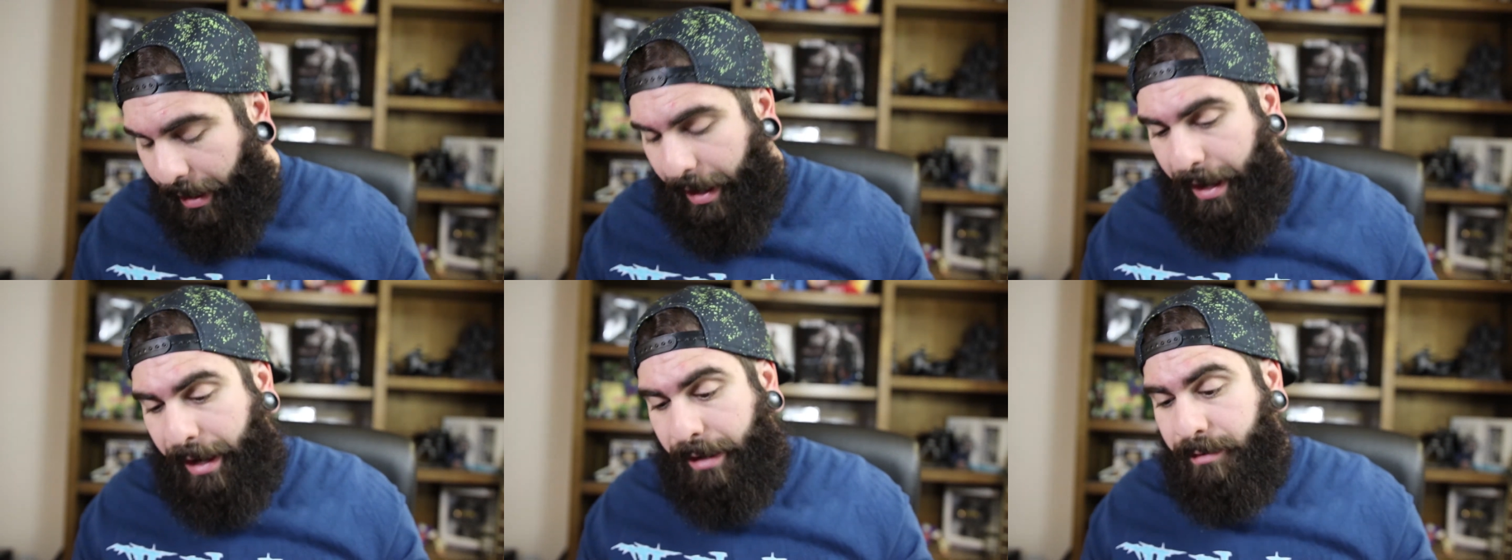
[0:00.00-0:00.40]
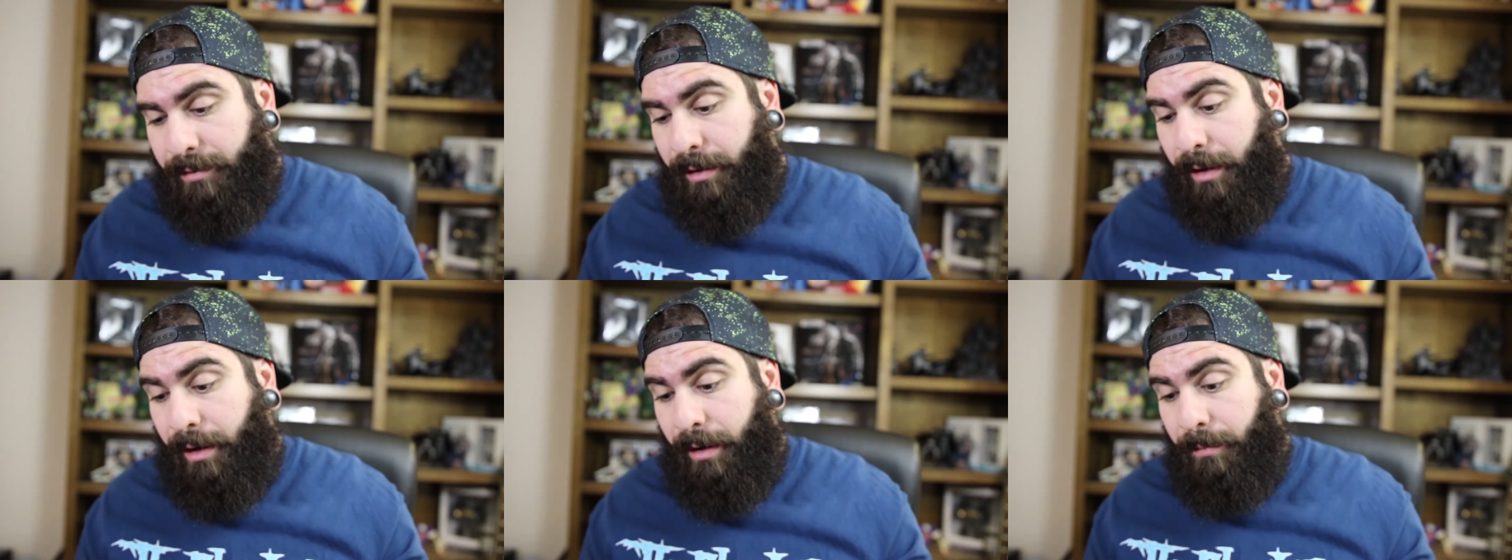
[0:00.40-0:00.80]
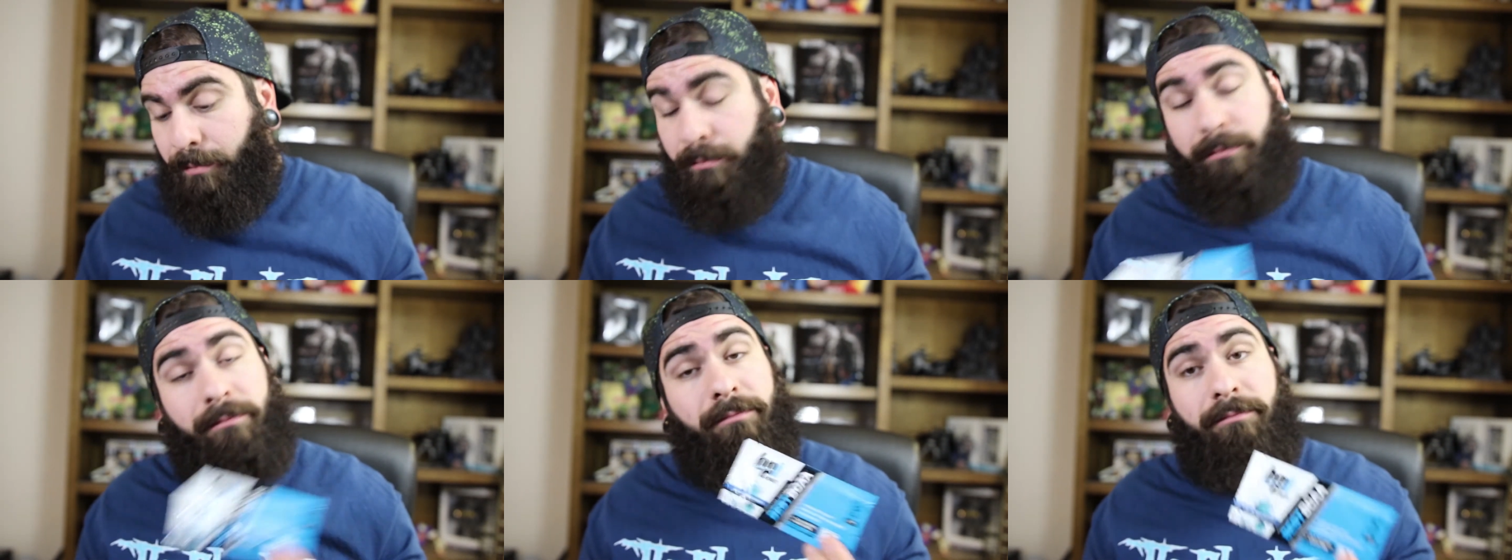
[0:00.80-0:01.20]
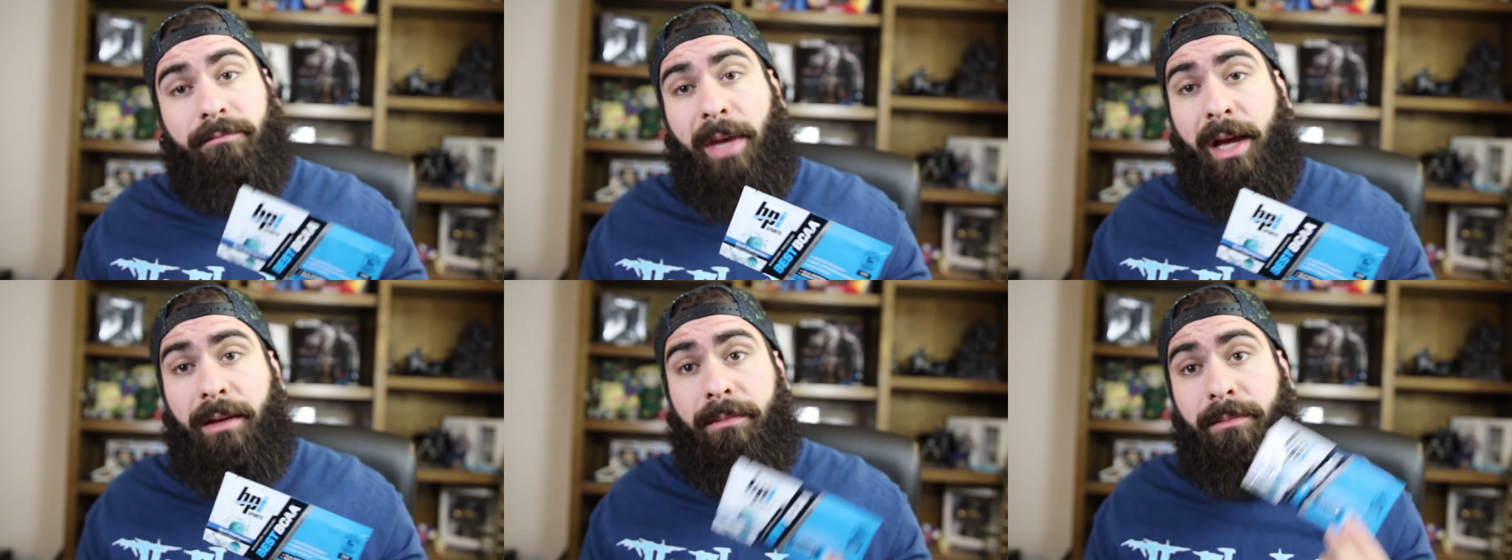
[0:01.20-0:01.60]
And um,
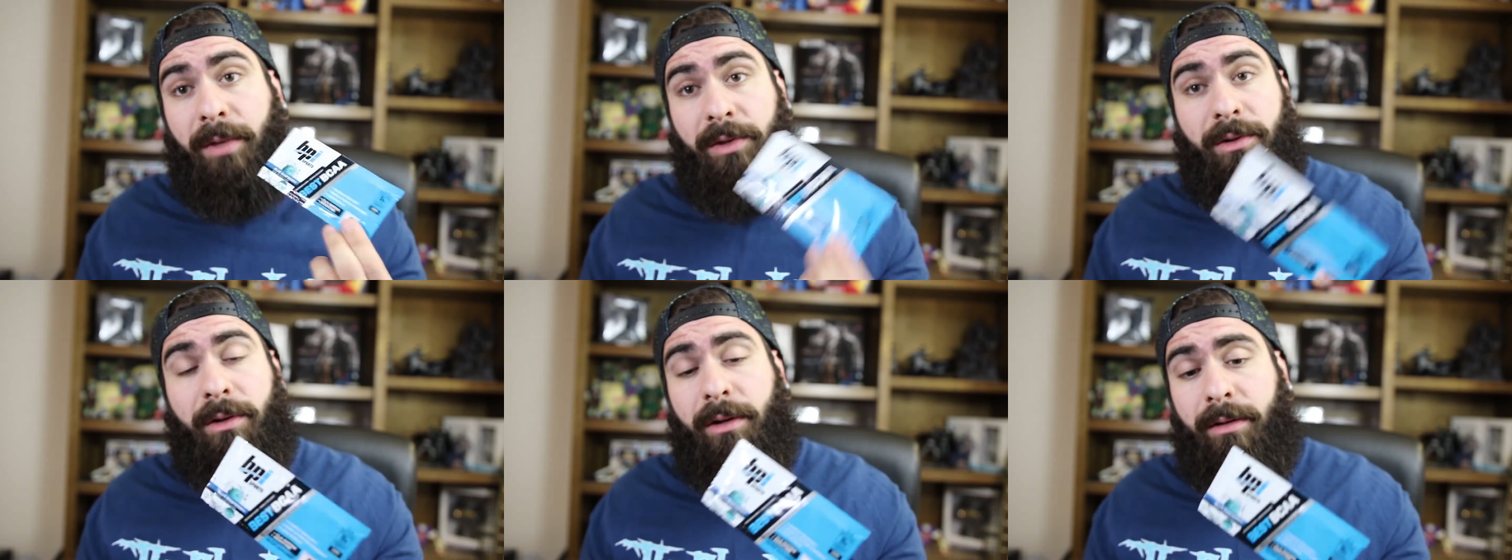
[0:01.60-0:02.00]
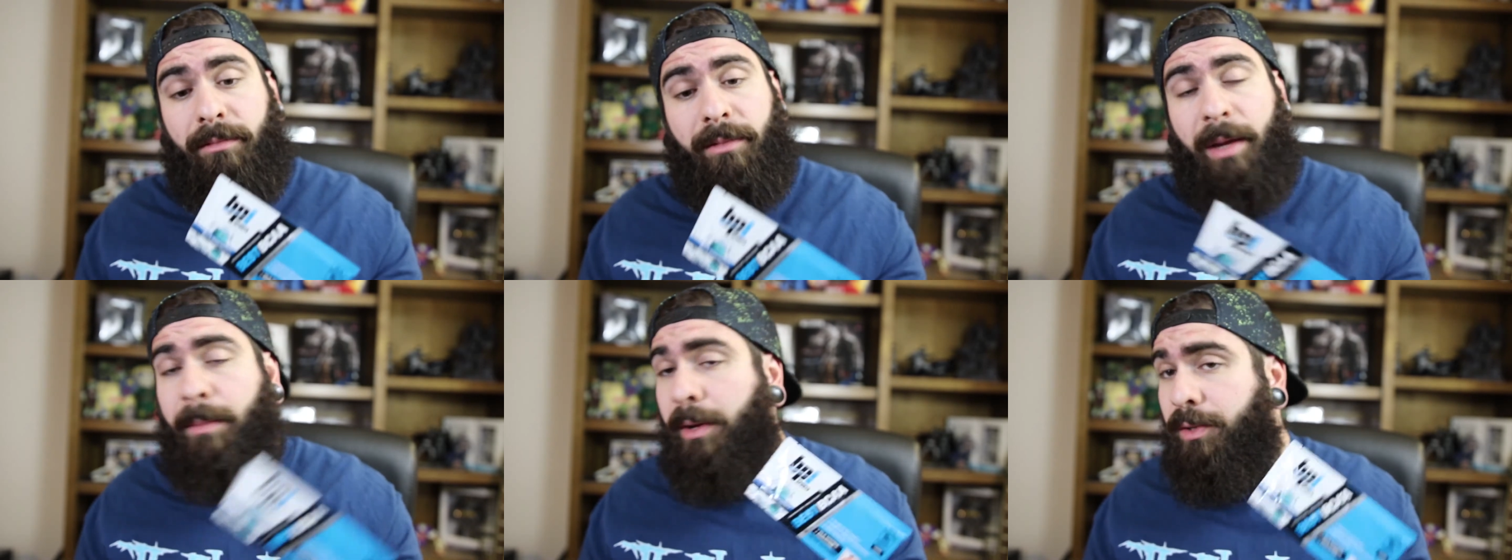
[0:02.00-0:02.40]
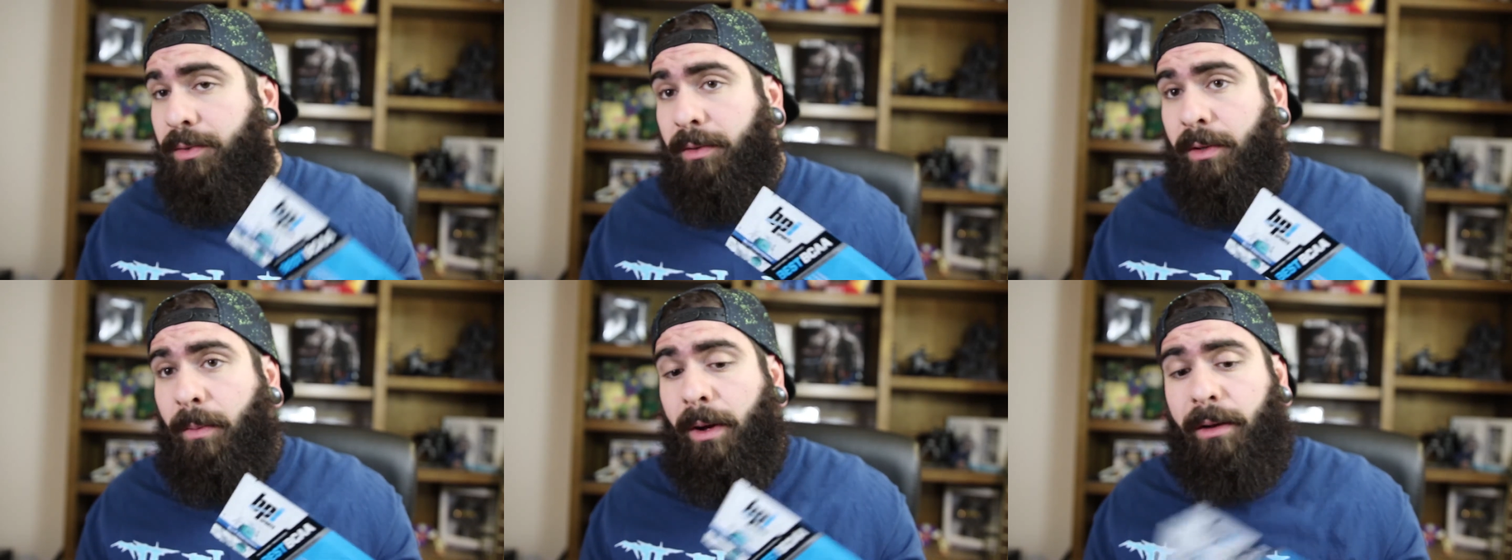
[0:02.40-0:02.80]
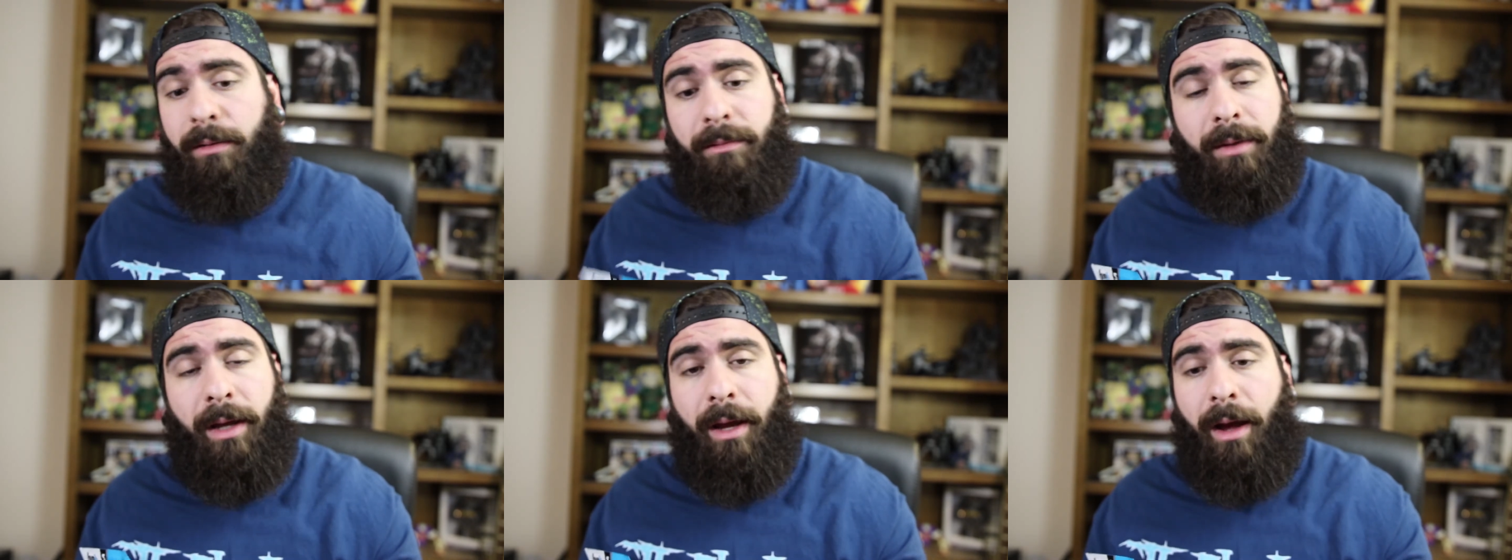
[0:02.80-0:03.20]
yeah, these are good. They mix really well.